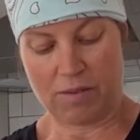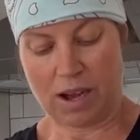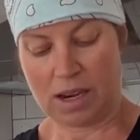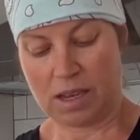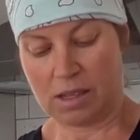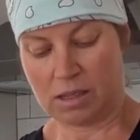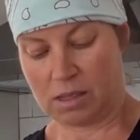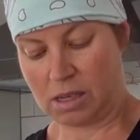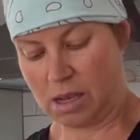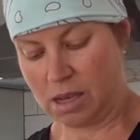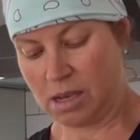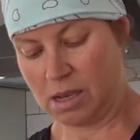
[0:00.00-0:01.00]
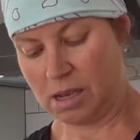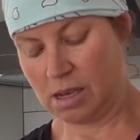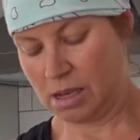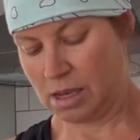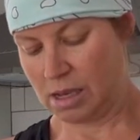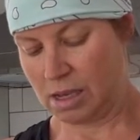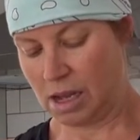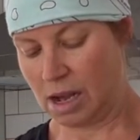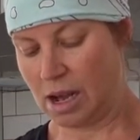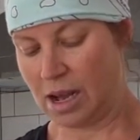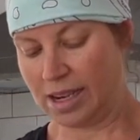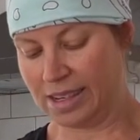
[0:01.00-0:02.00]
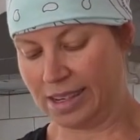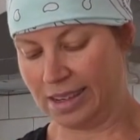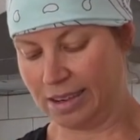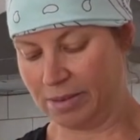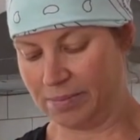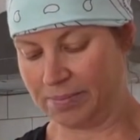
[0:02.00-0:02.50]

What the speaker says: onions, I did it.